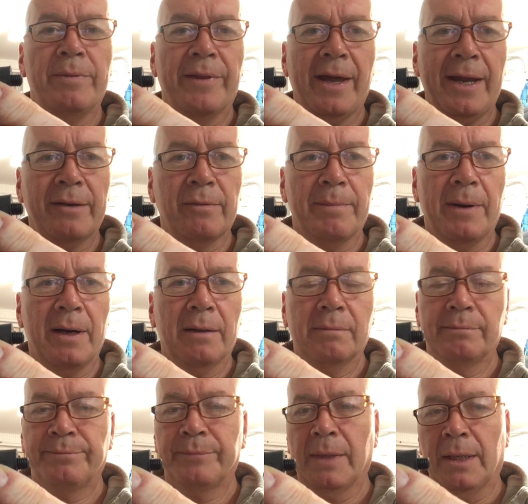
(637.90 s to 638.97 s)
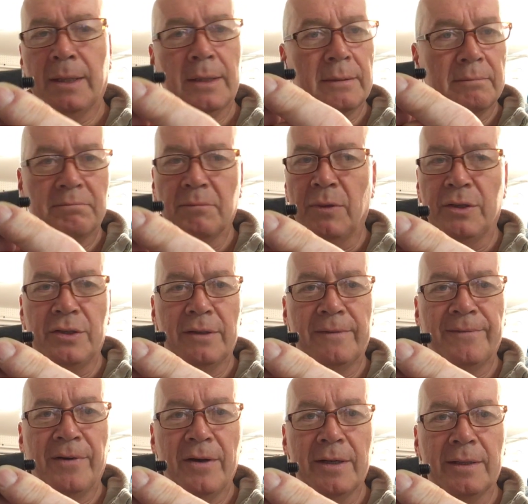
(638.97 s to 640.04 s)
of the handlebar, which is
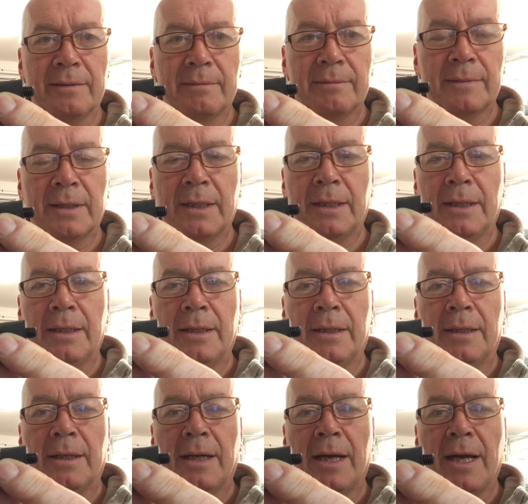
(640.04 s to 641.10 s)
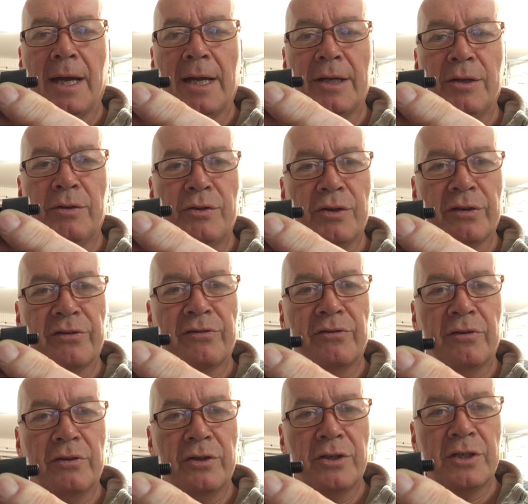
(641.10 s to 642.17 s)
fine. And you just
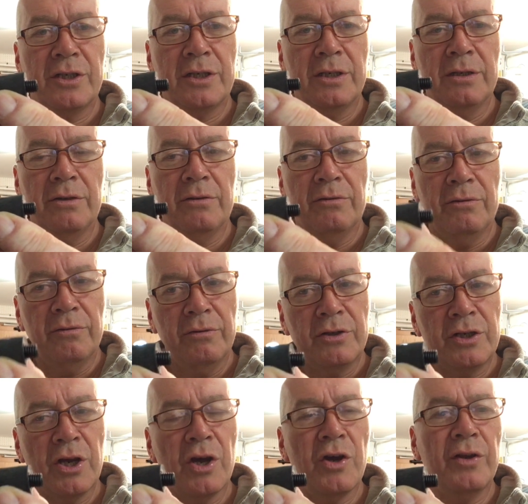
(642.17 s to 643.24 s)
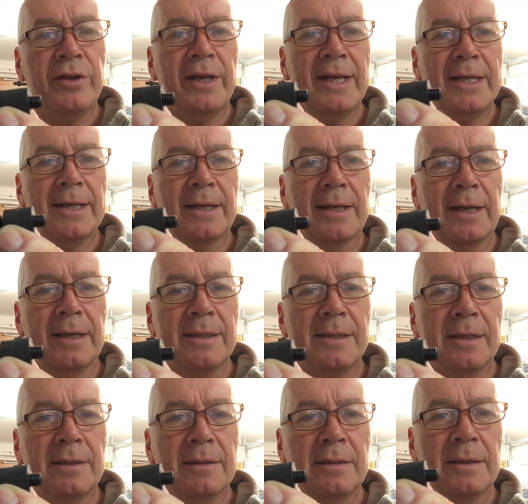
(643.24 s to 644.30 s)
turn the
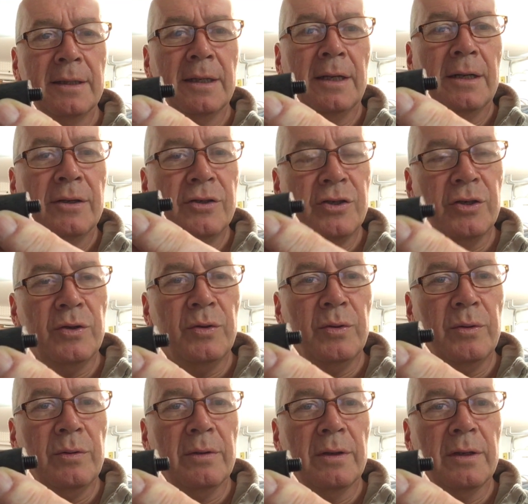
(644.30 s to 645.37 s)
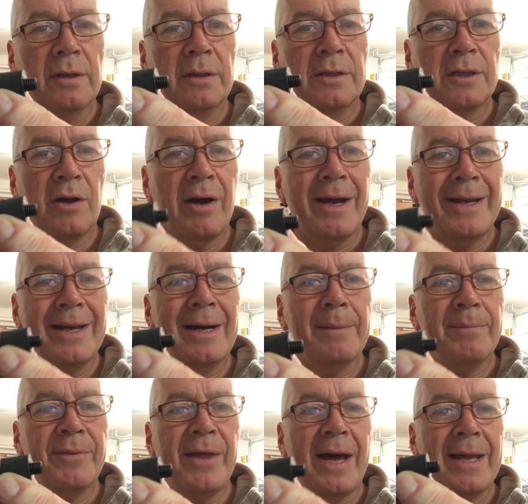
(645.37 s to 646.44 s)
indicator to tighten
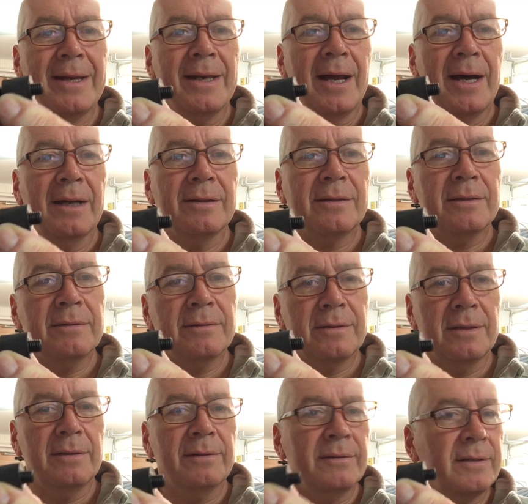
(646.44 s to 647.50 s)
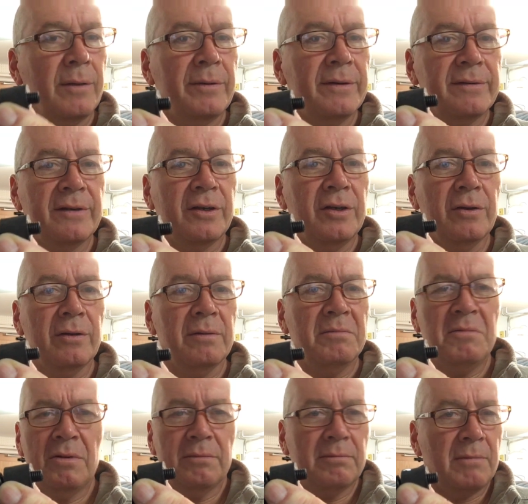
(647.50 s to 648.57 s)
up that nut so it's secure,
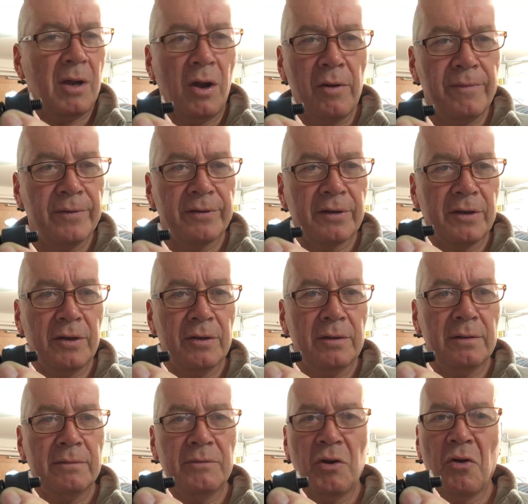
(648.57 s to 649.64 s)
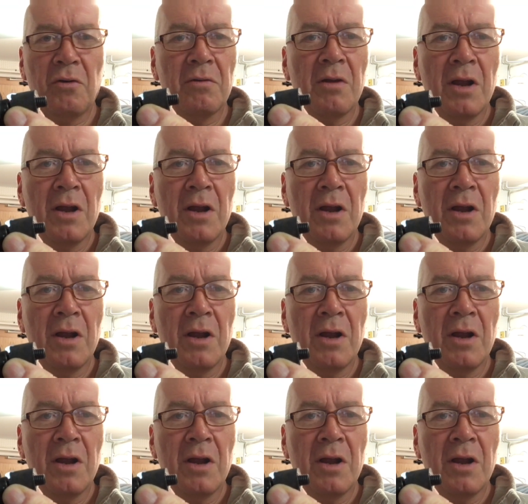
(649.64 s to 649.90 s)
not over secure, not